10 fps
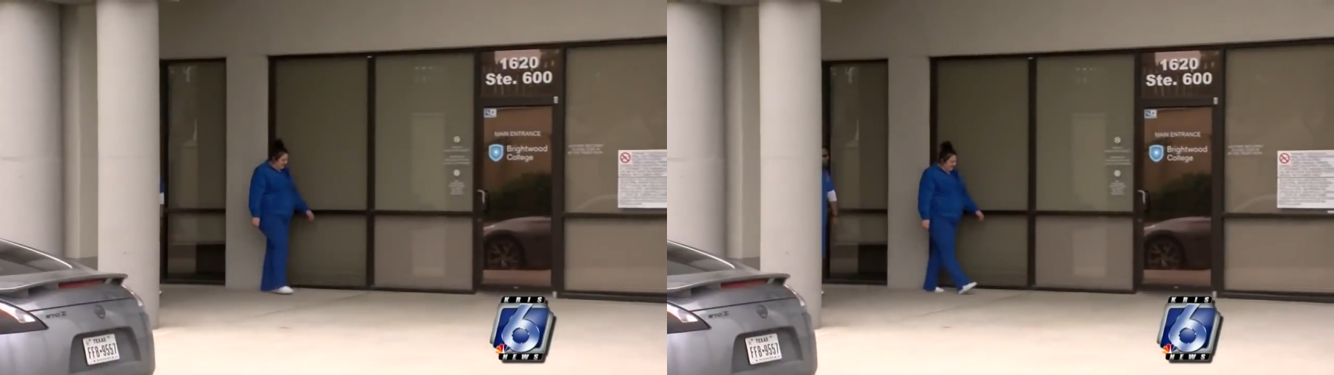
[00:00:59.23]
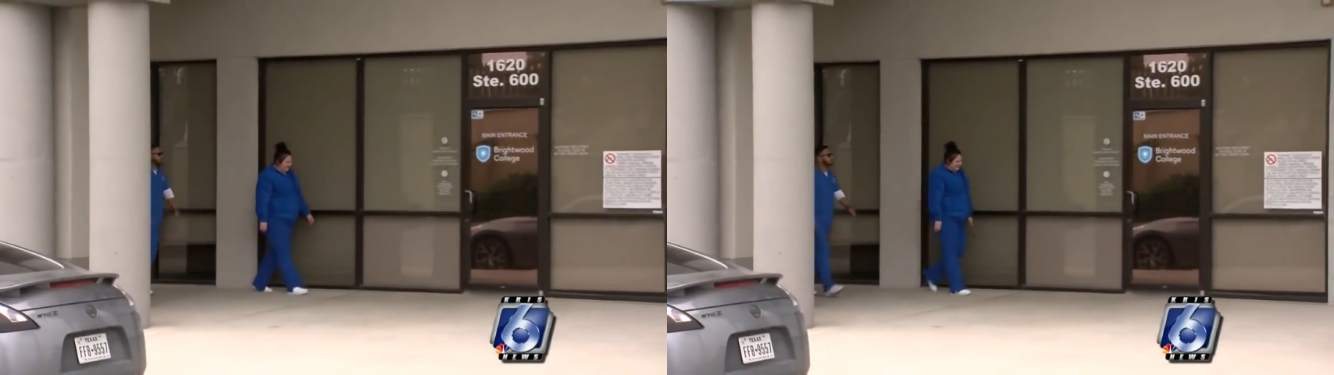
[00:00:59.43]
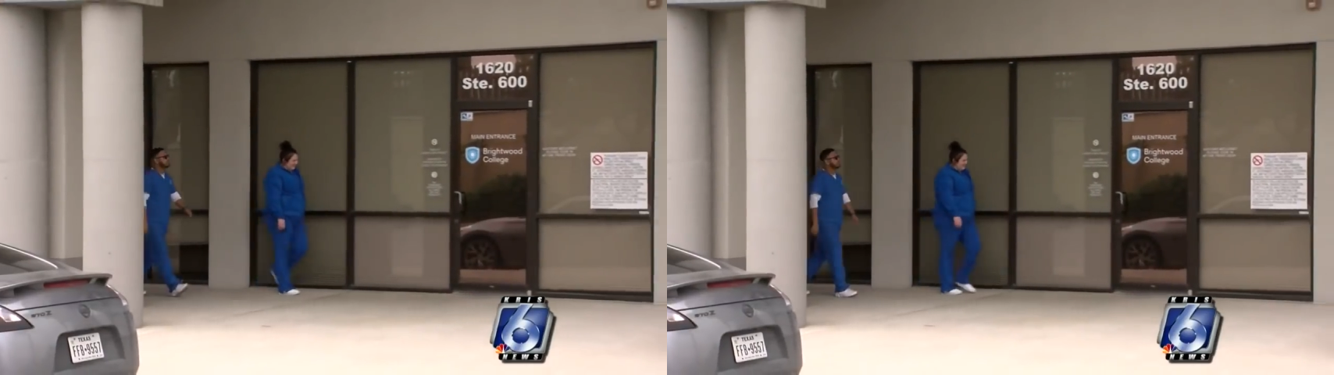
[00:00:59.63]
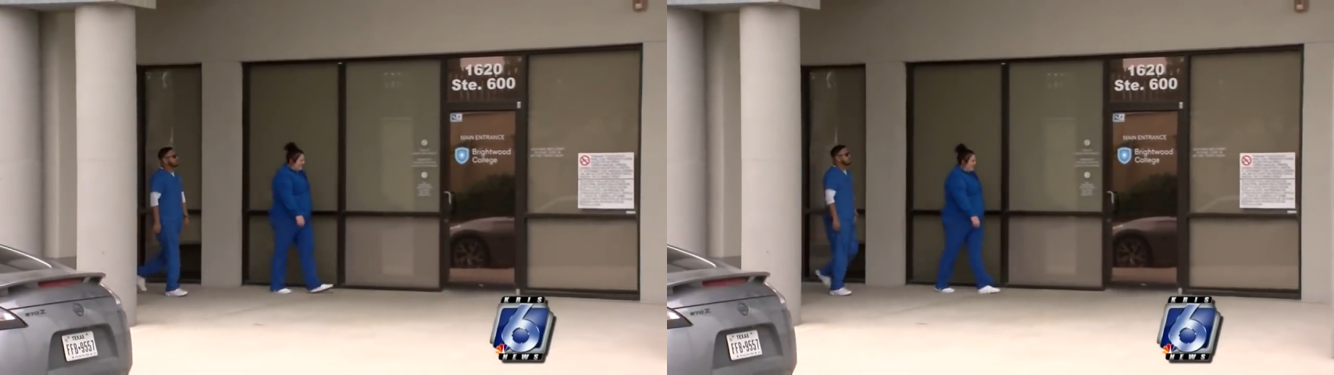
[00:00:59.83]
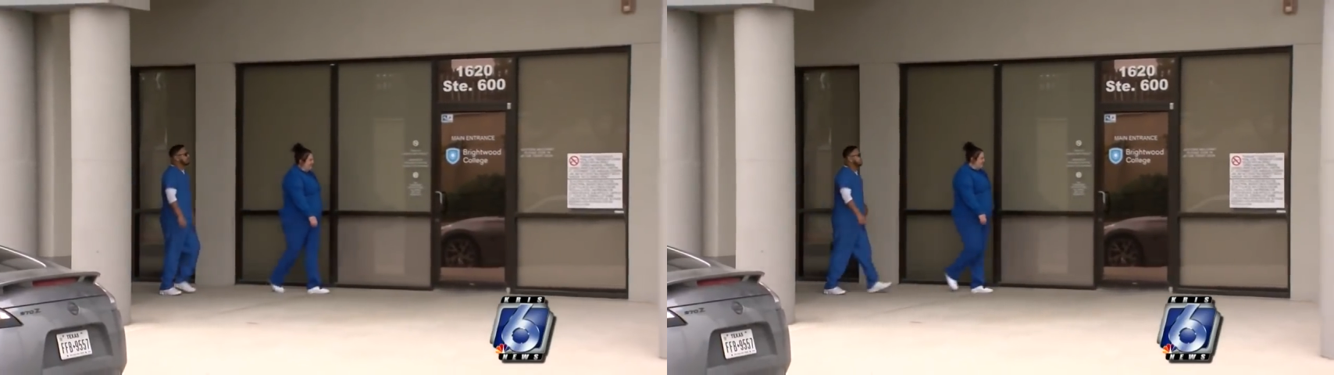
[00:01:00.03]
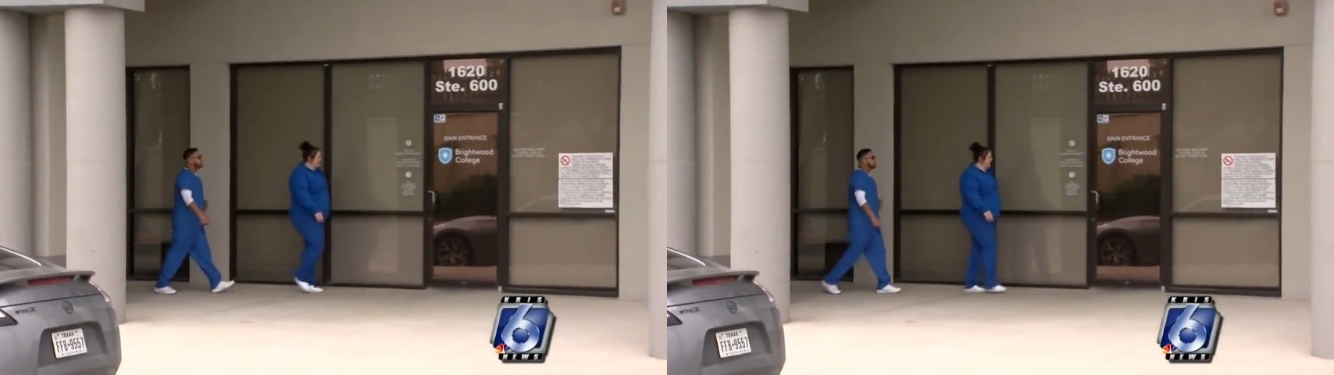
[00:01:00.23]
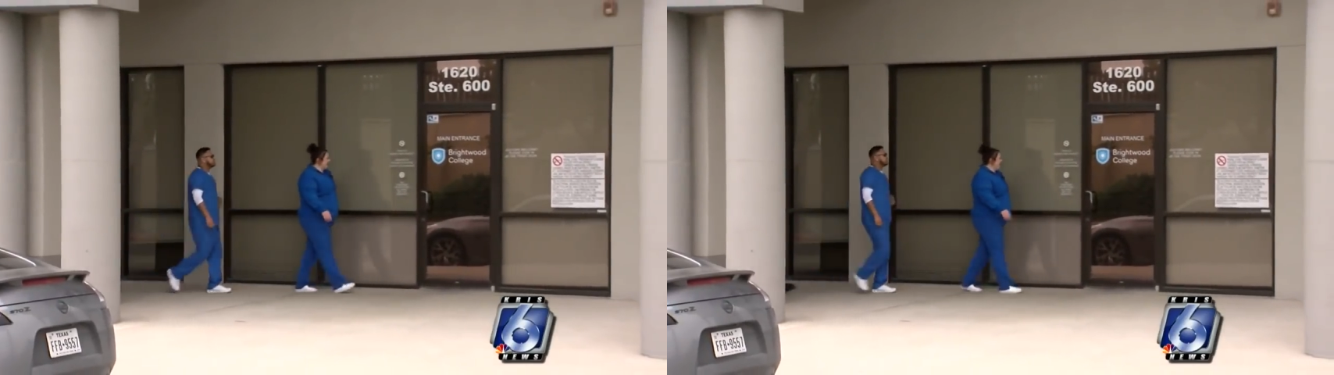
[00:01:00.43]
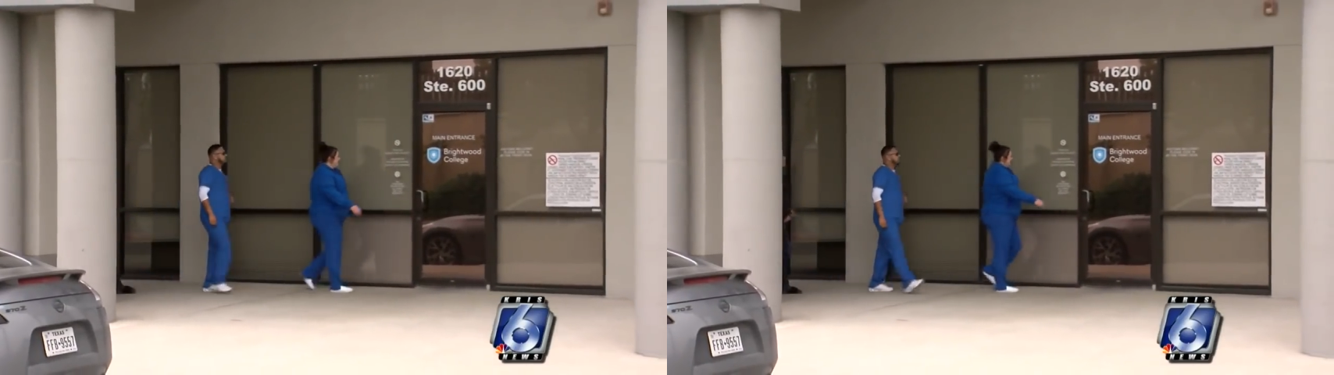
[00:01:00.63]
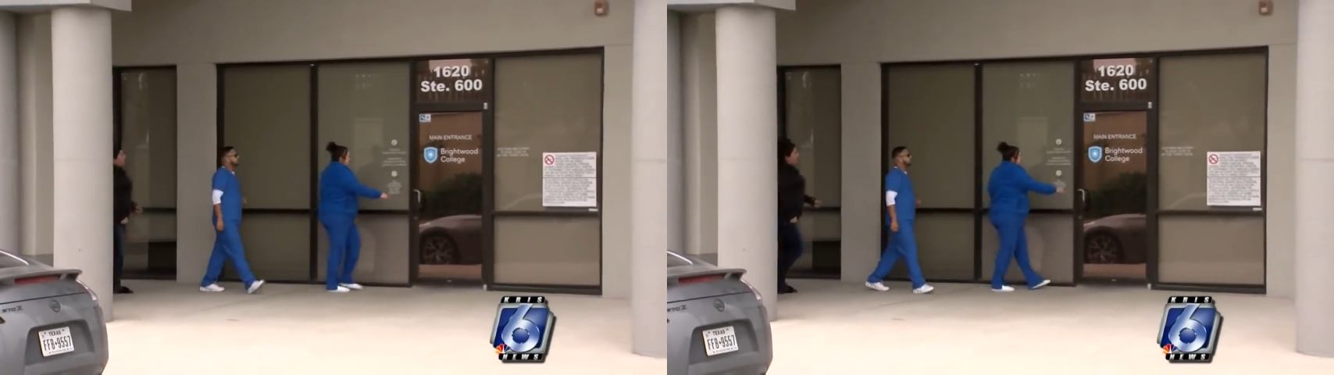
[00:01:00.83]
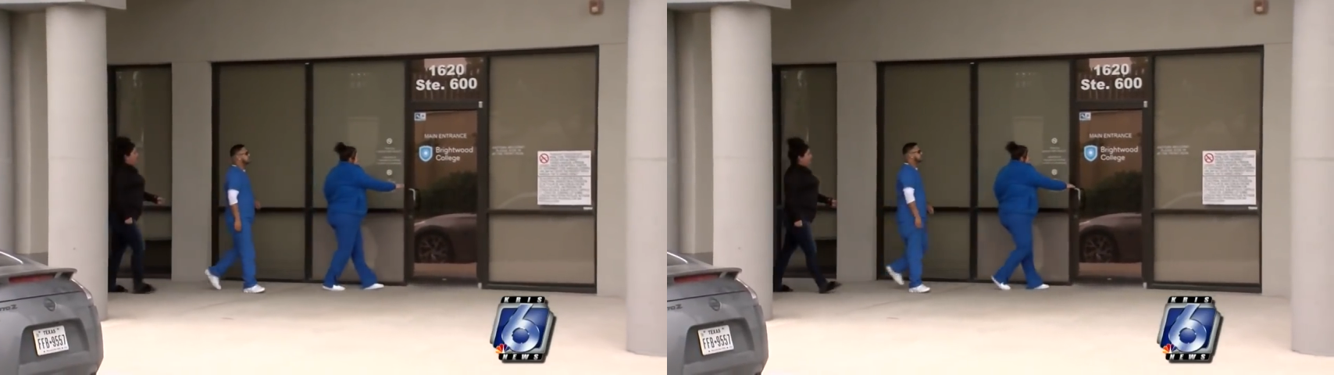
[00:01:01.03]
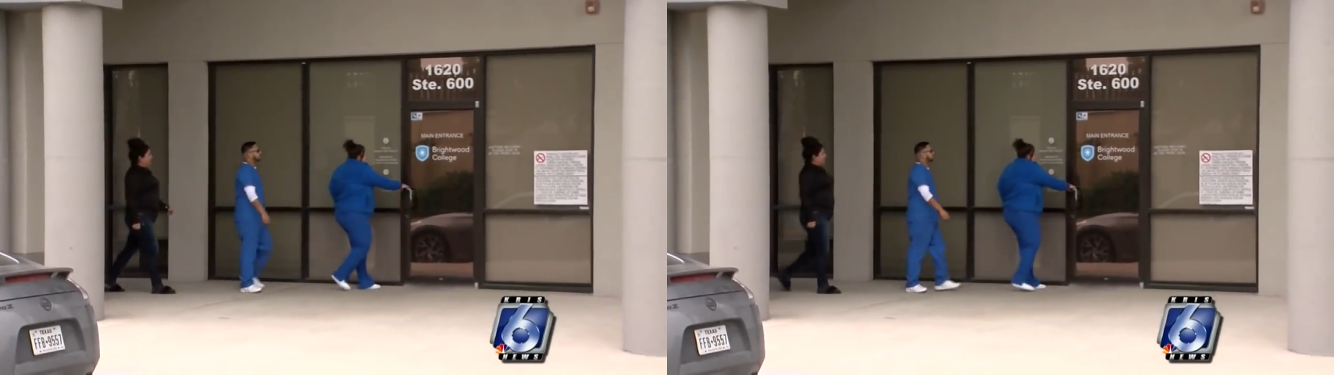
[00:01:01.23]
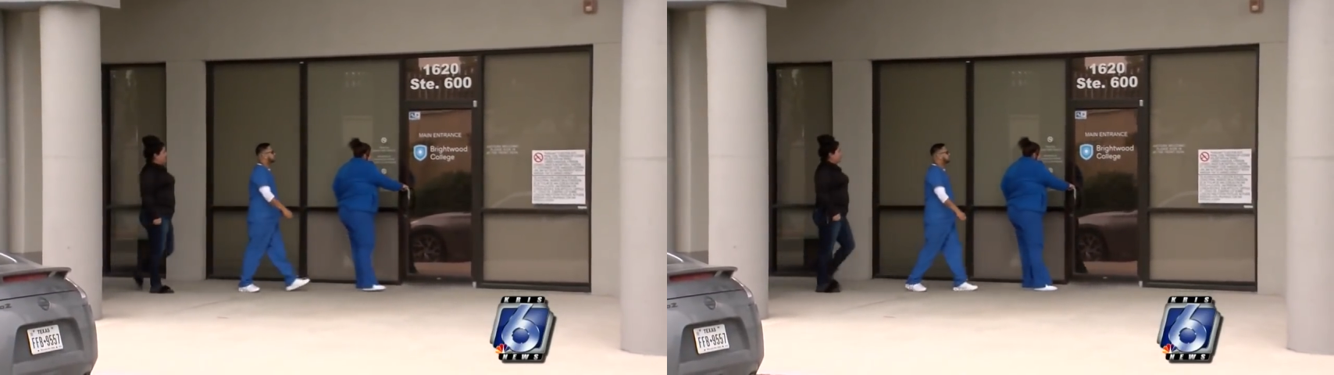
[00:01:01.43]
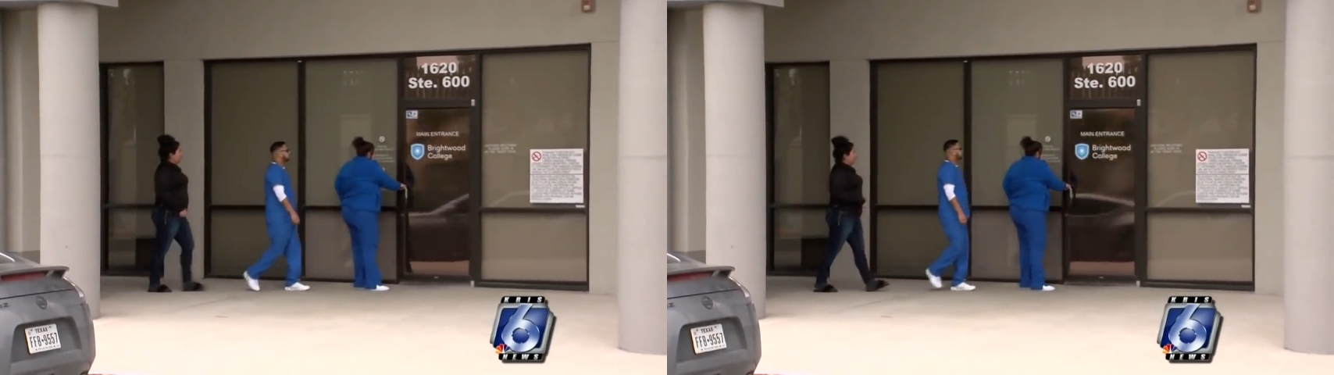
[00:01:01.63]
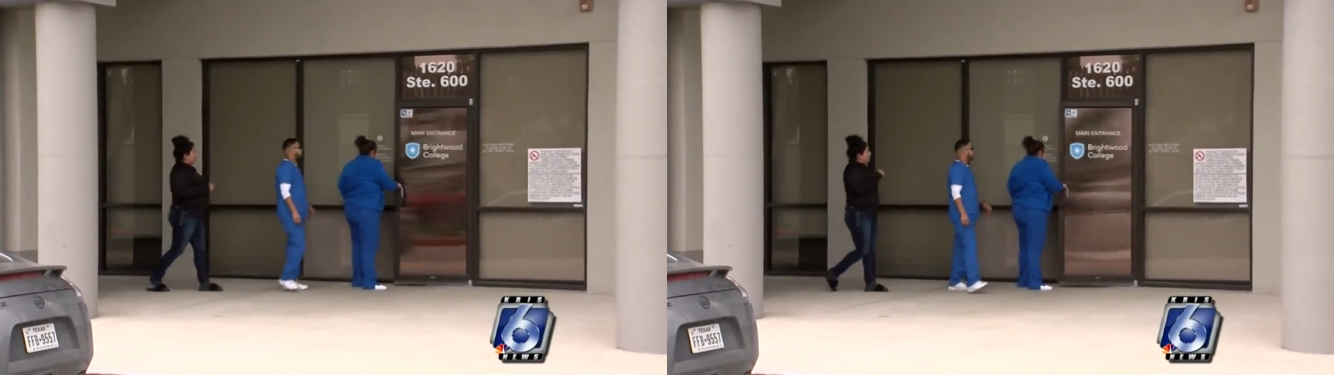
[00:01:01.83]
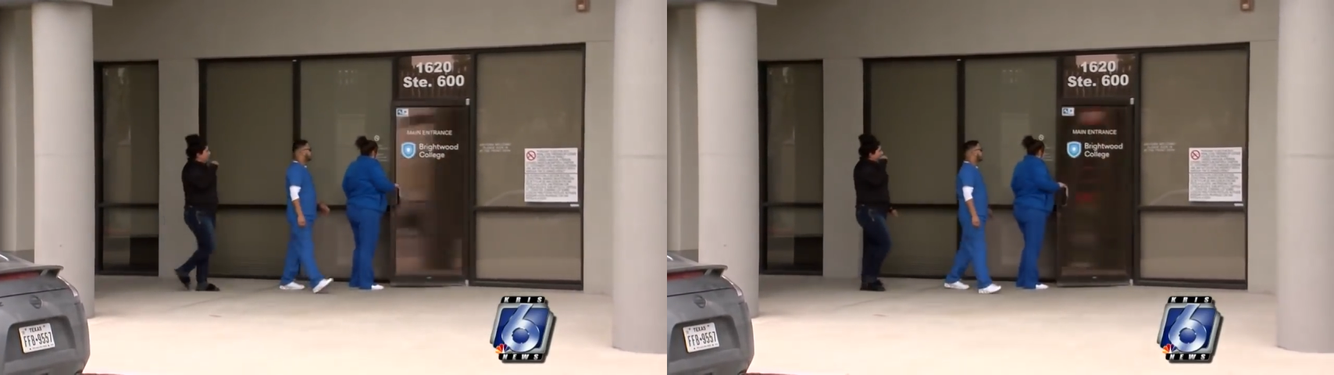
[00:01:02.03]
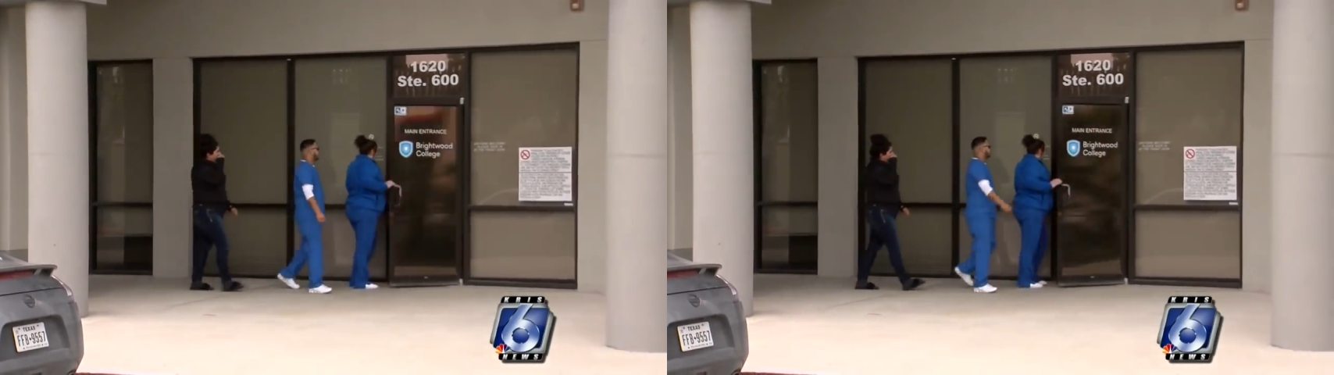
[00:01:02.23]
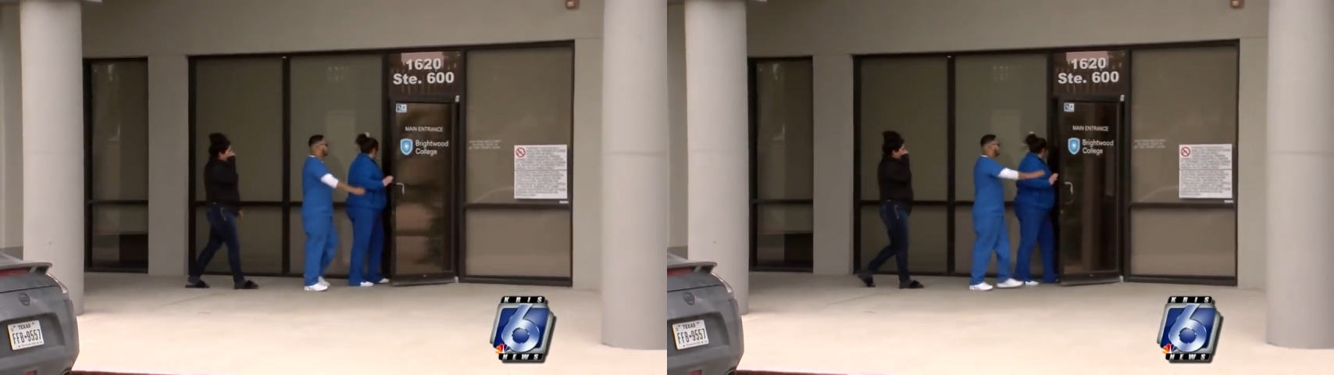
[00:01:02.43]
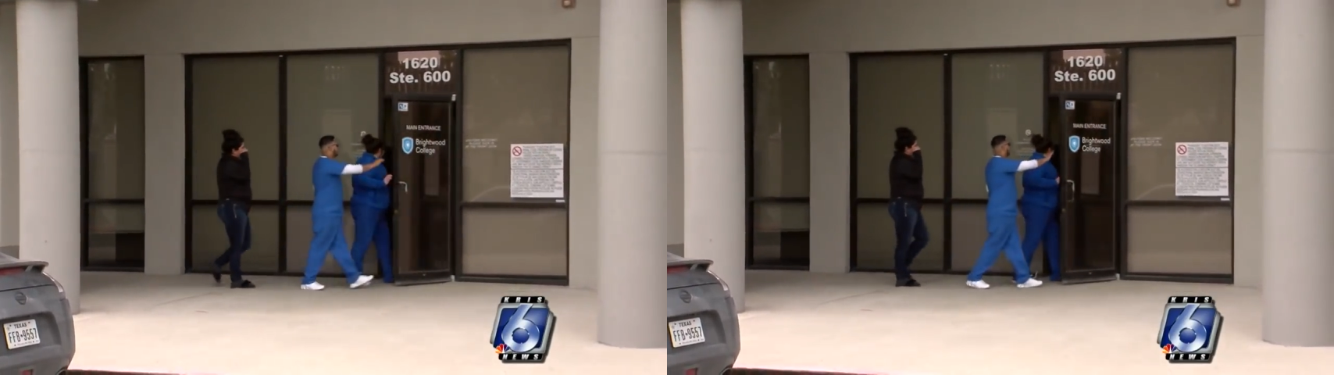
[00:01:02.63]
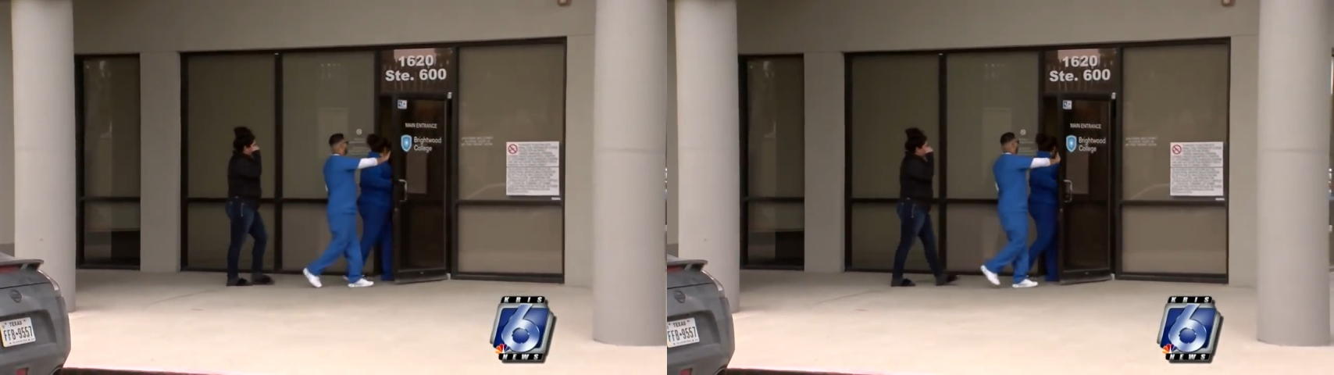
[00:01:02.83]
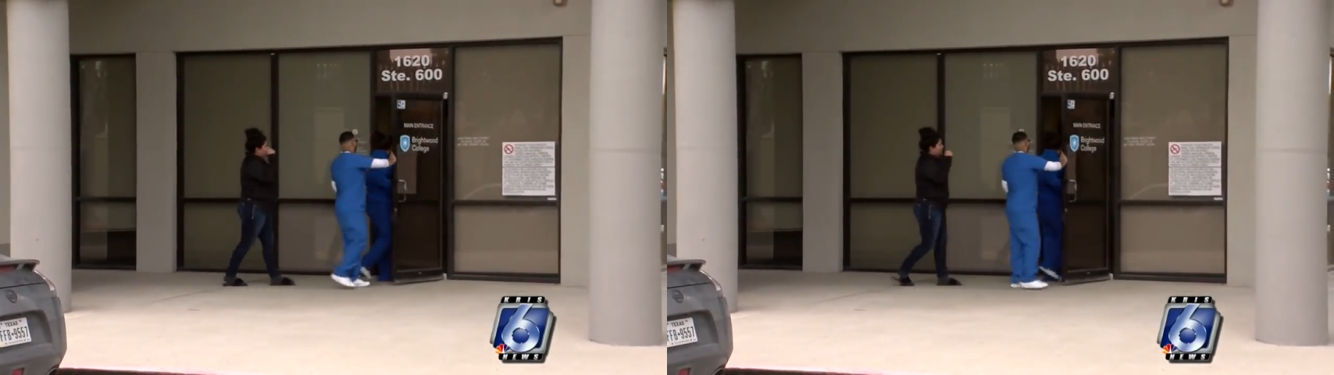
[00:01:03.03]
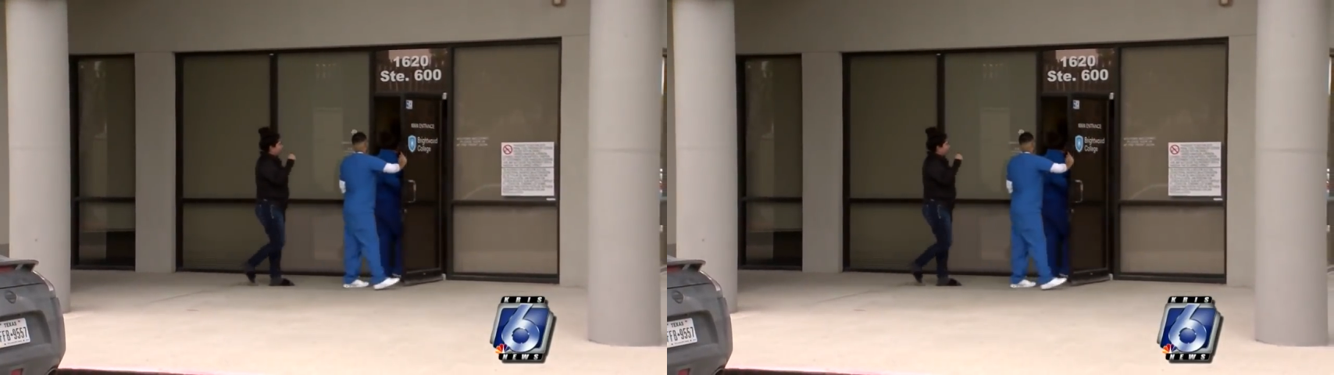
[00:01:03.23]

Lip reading: [unreadable: no face in view]